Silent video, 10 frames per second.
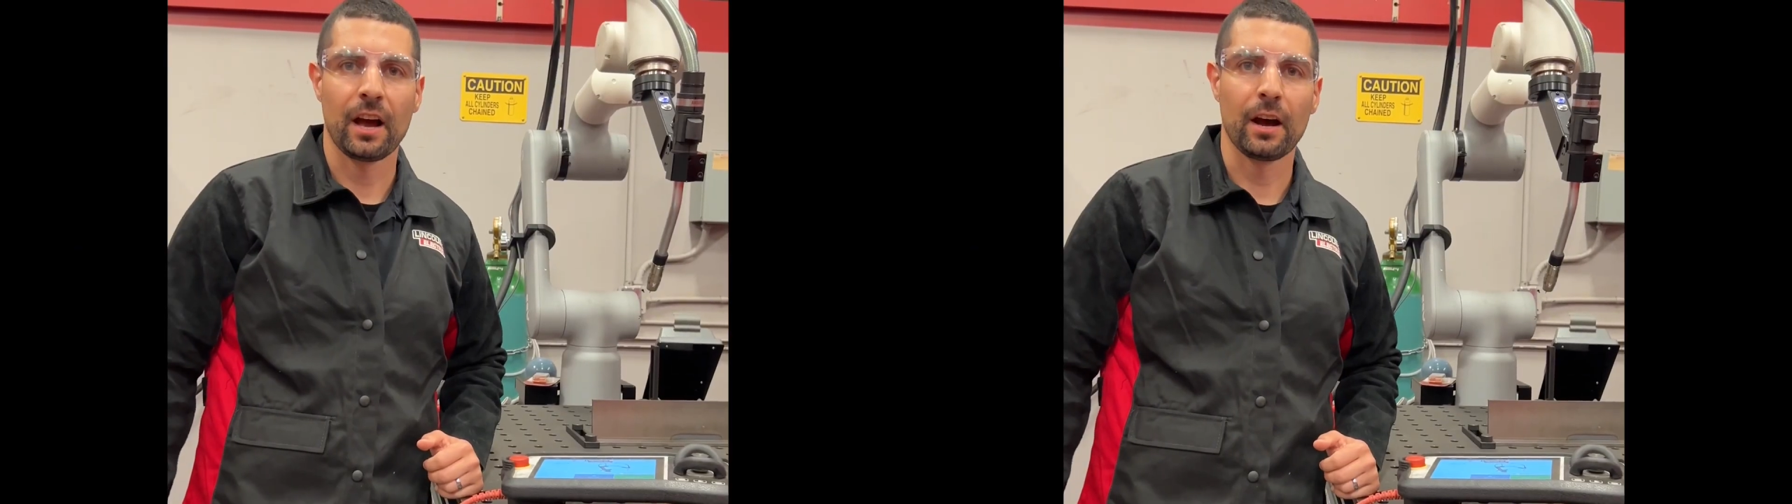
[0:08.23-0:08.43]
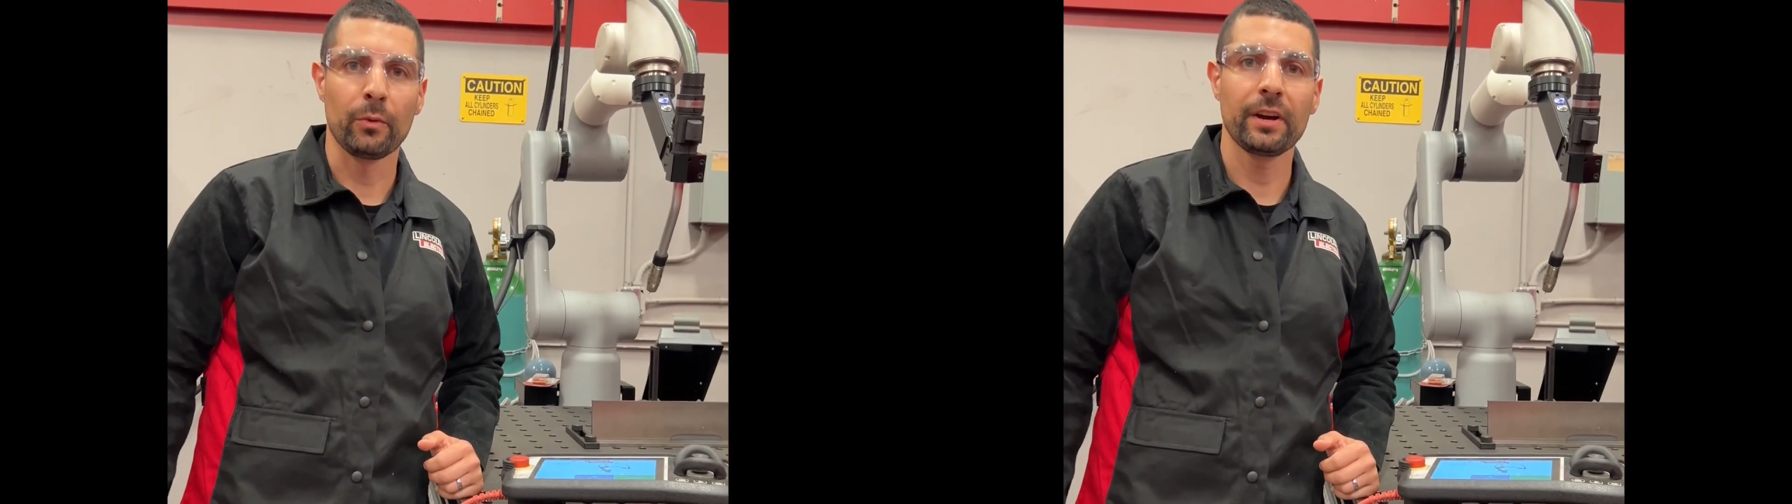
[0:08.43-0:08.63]

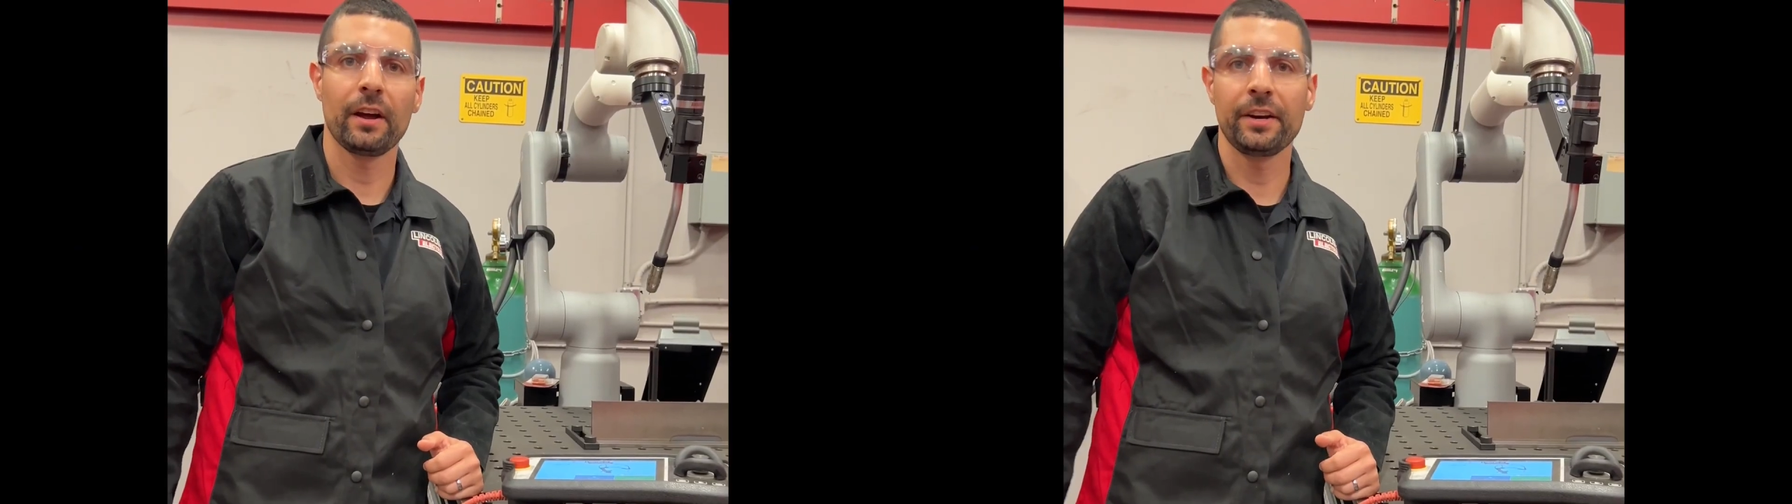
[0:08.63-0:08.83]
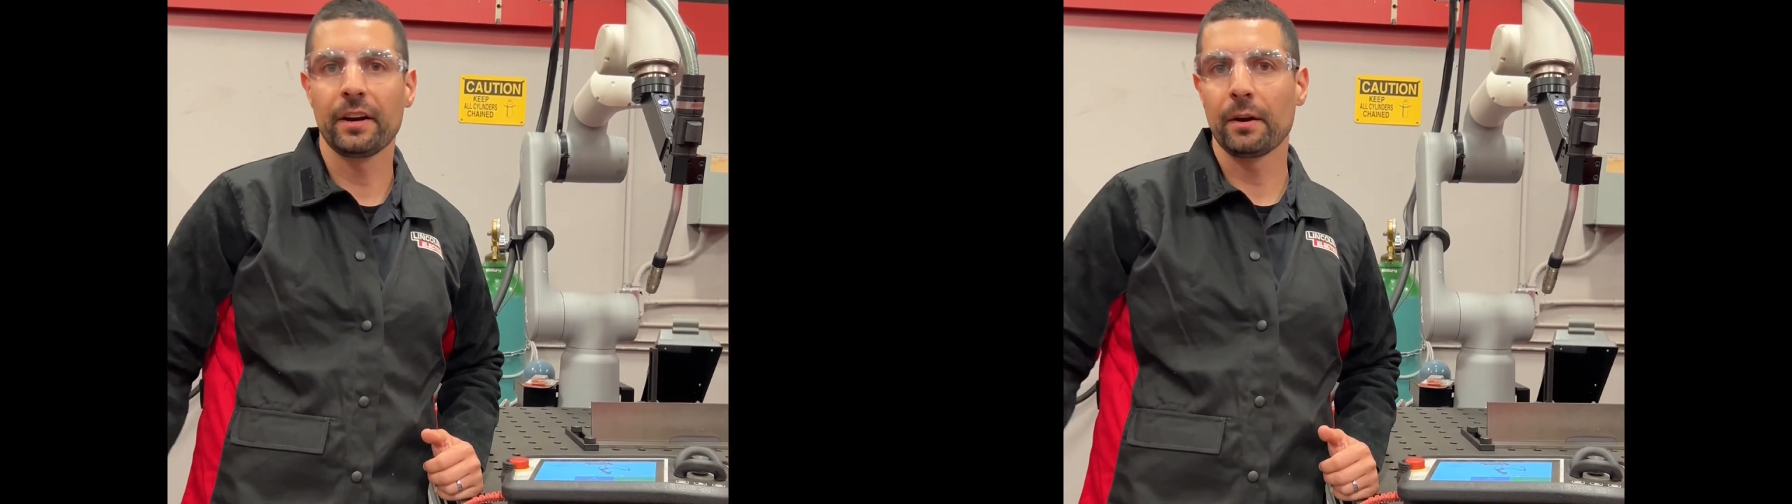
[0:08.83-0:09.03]
We got
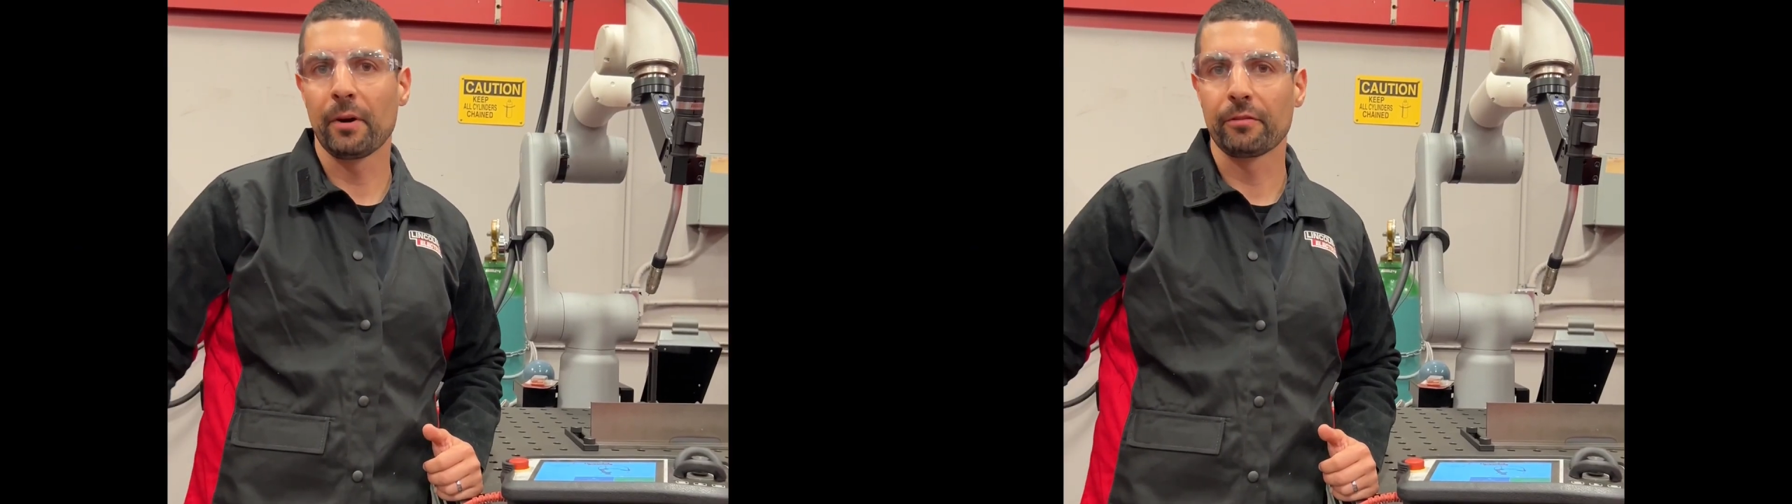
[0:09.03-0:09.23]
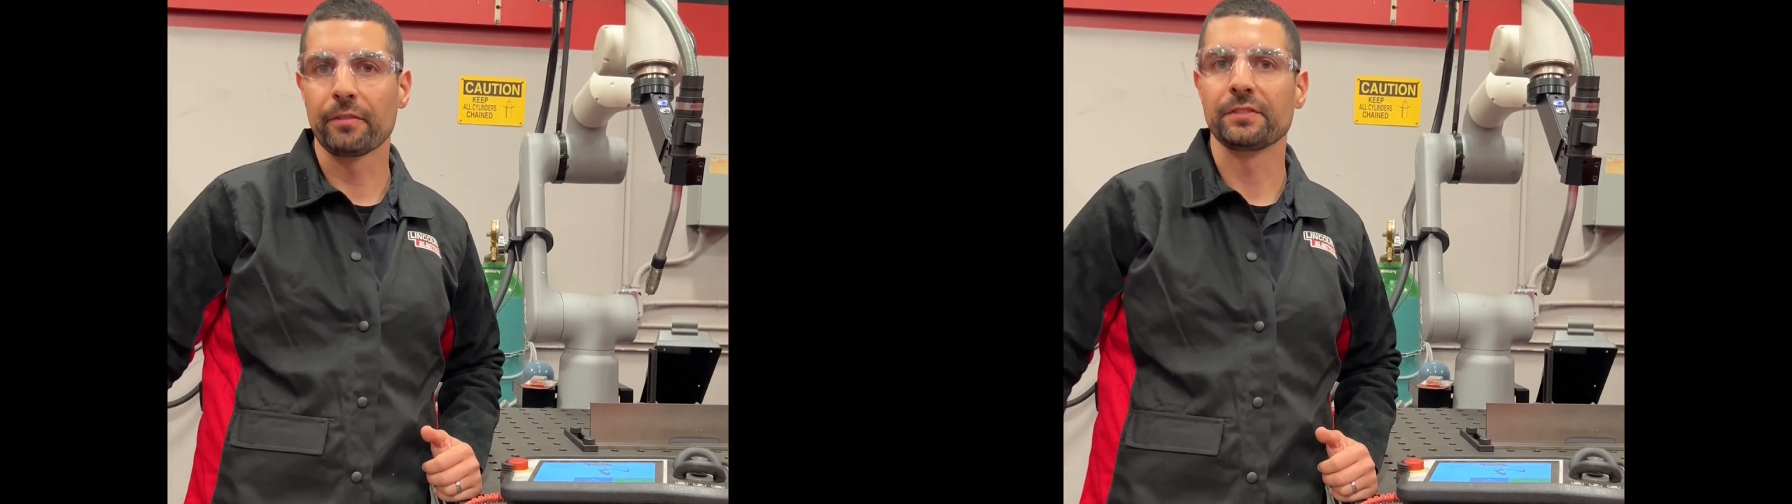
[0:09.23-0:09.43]
here
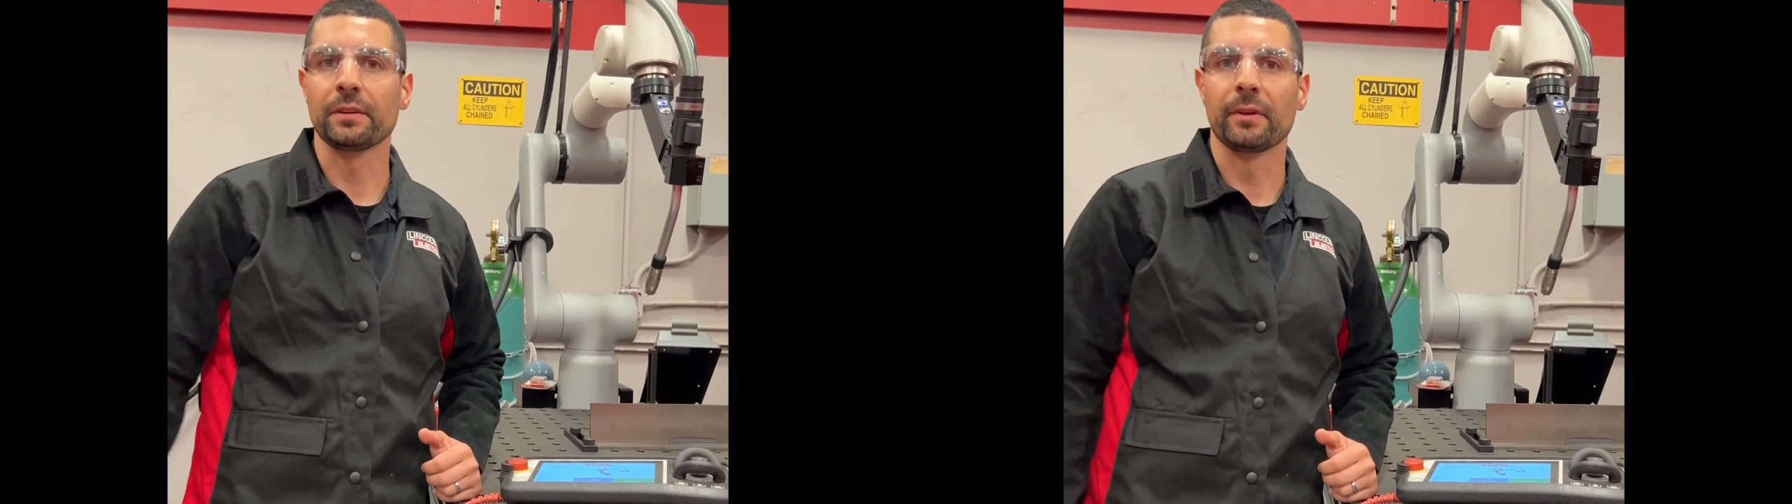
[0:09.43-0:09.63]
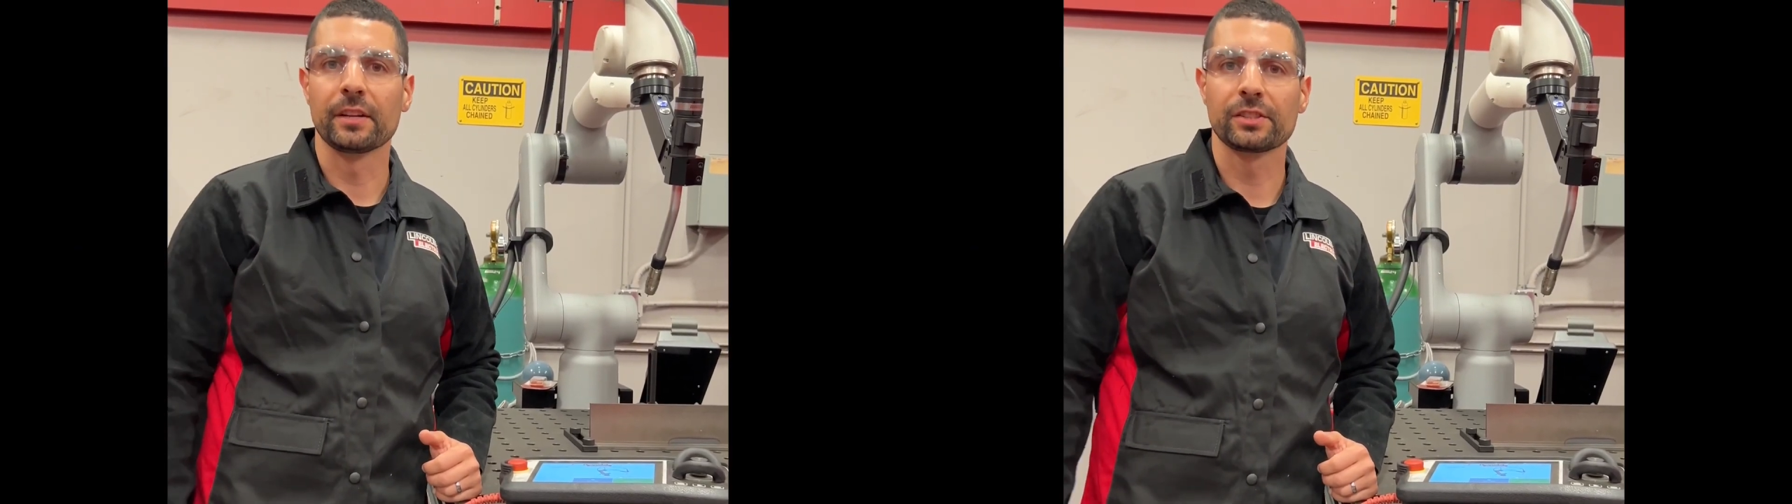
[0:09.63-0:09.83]
about
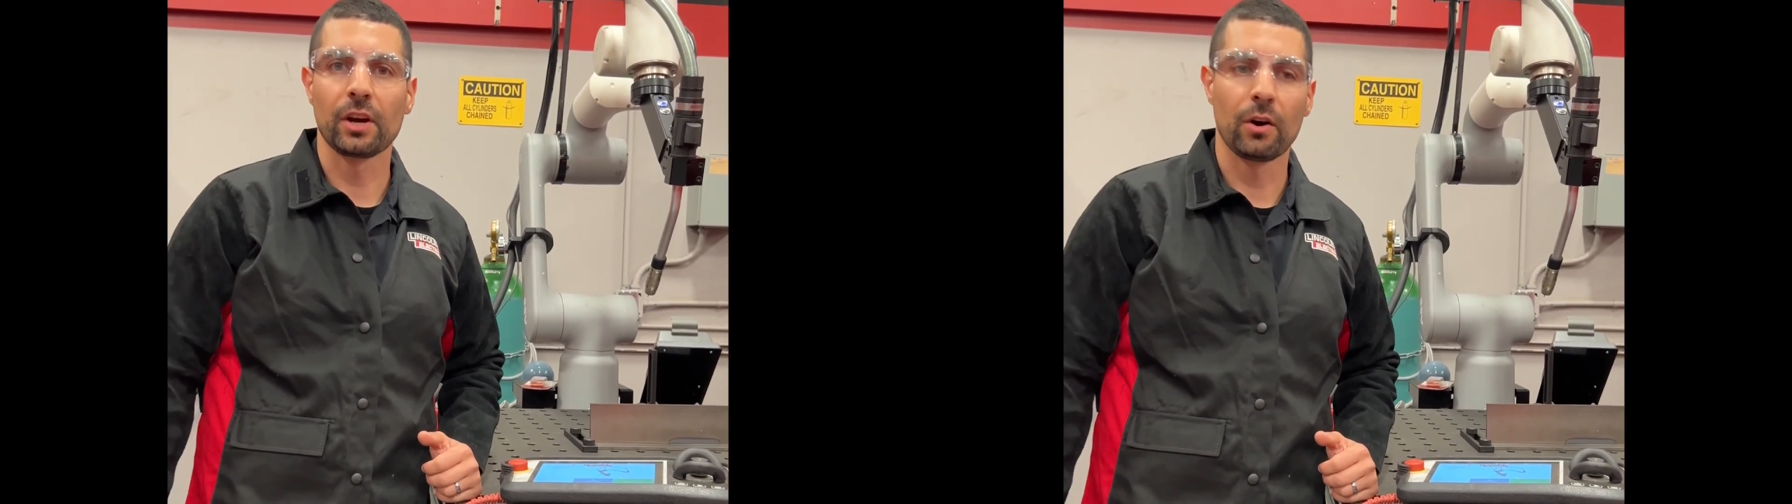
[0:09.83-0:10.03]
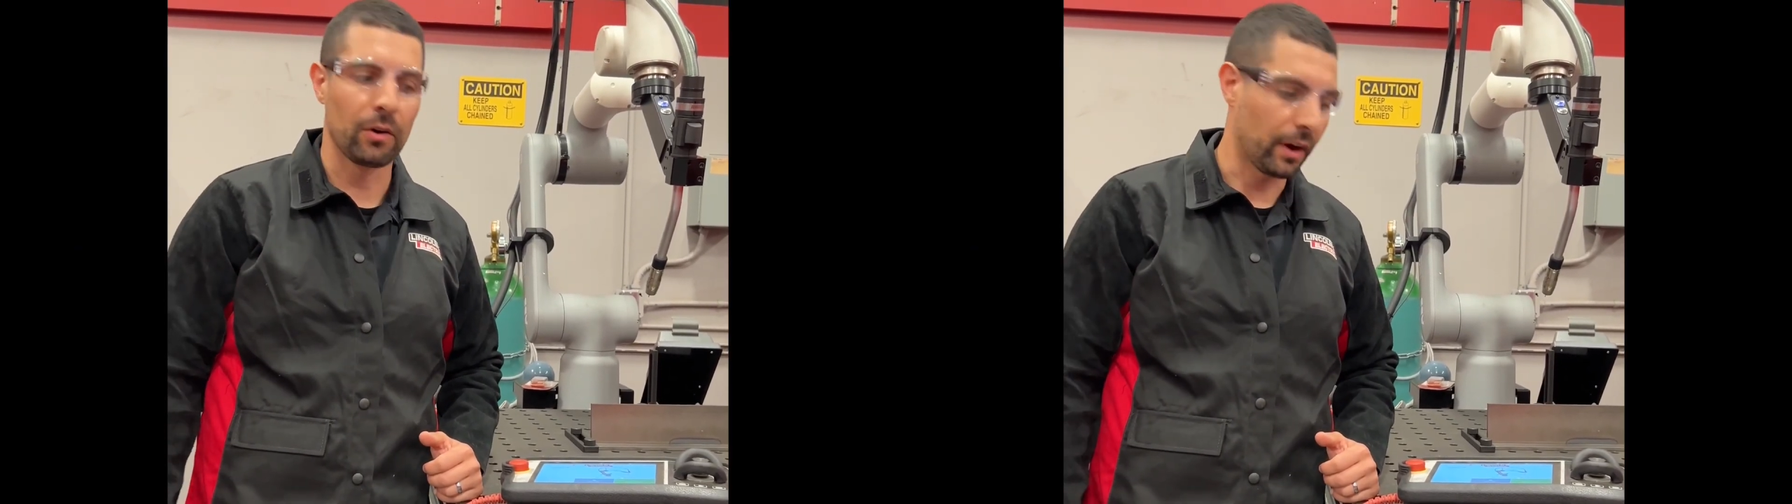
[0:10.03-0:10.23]
15 minutes ago.